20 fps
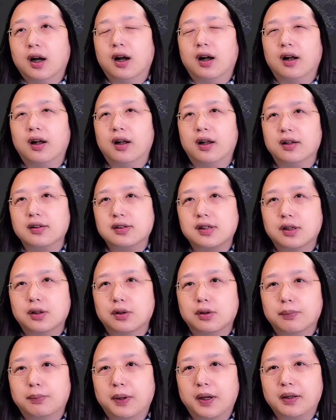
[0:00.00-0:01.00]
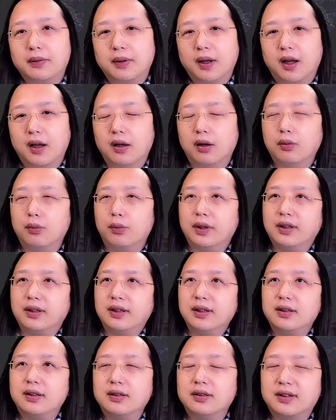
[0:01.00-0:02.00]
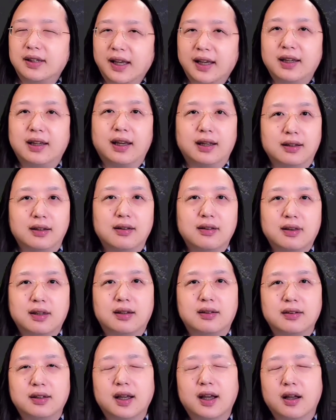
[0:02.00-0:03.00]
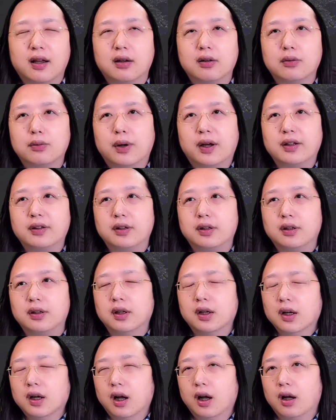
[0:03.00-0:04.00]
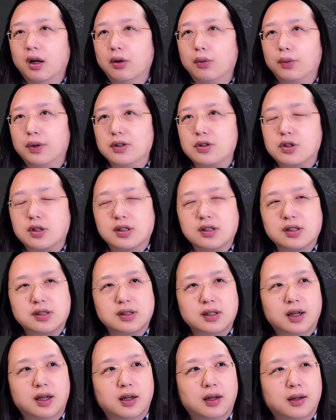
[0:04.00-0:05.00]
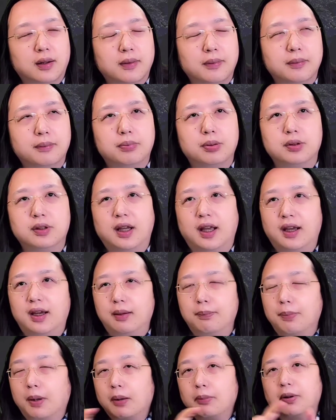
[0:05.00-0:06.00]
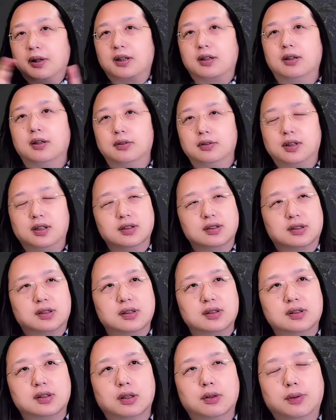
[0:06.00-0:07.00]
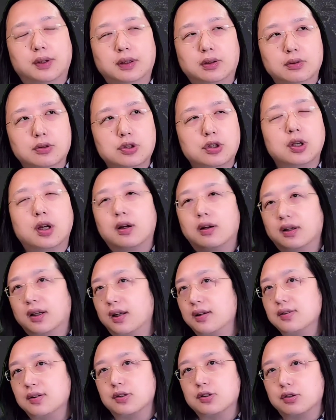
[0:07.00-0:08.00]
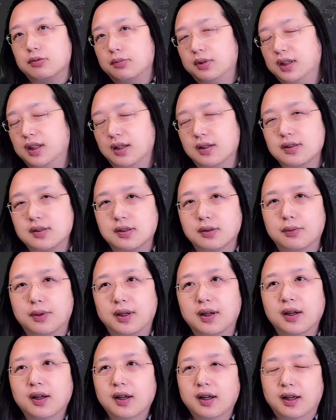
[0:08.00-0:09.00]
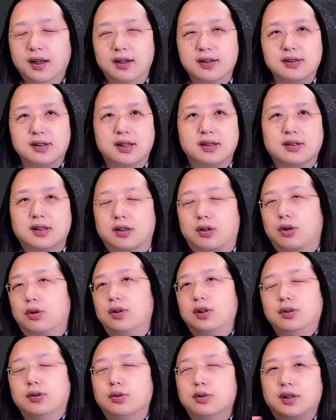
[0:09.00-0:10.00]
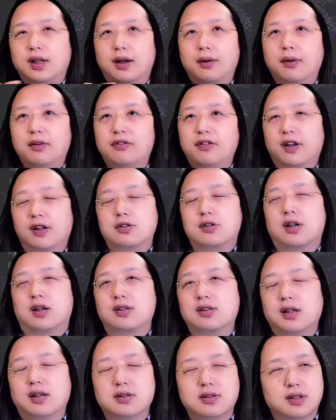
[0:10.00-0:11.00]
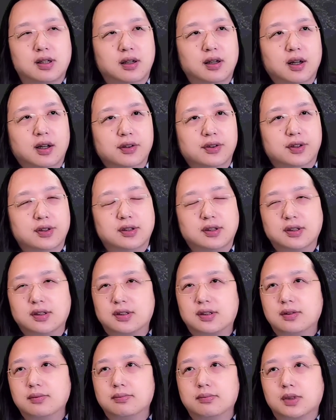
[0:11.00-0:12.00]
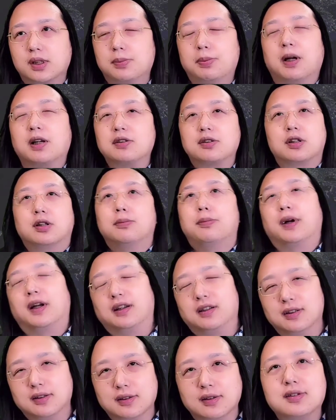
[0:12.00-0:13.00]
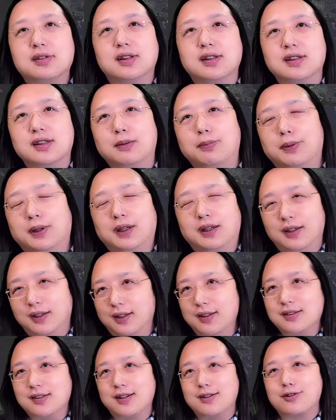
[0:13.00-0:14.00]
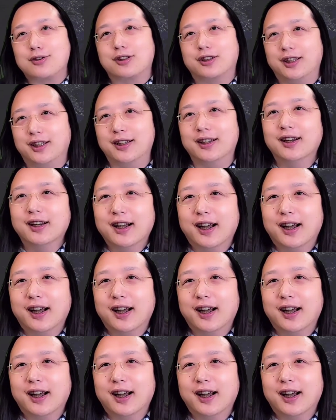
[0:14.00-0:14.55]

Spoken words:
But we didn't take anything down. Rather, we just put a public notice. So when you share it on social media and so on, it says, according to the Taiwan Fact Check Center, this is sponsored by the CCP, essentially,